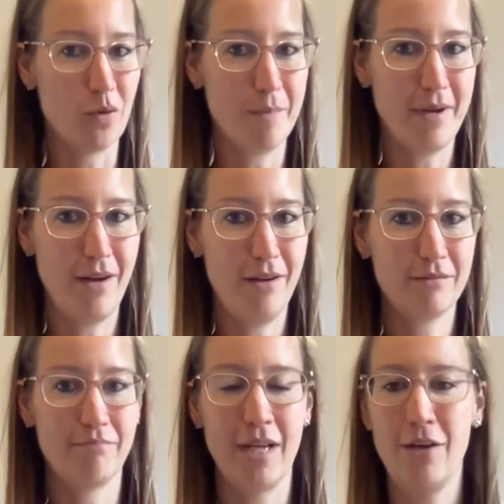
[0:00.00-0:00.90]
talk
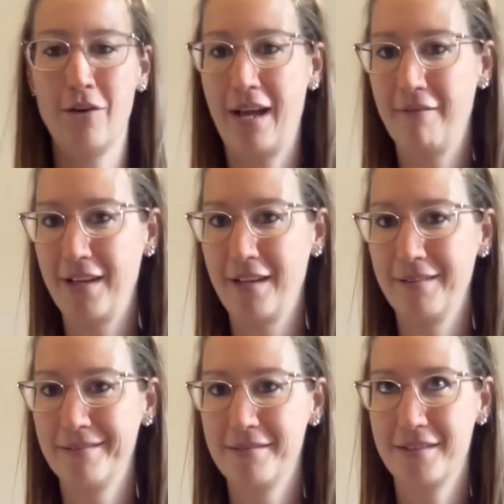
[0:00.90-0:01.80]
about me not
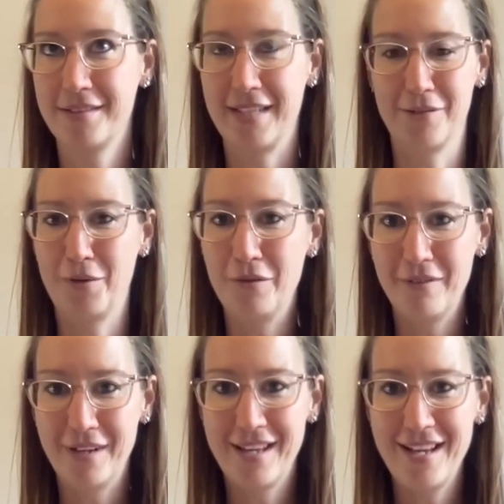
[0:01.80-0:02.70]
having sex for
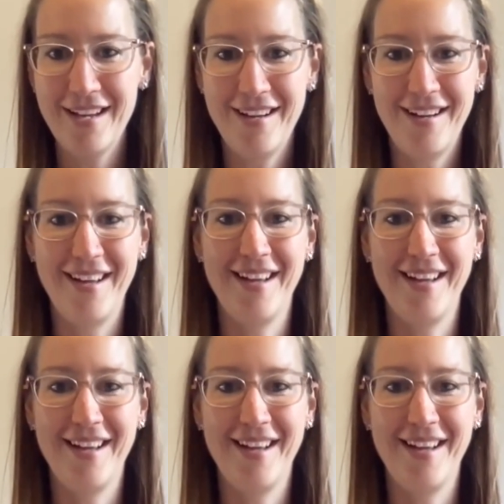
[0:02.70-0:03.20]
over a year.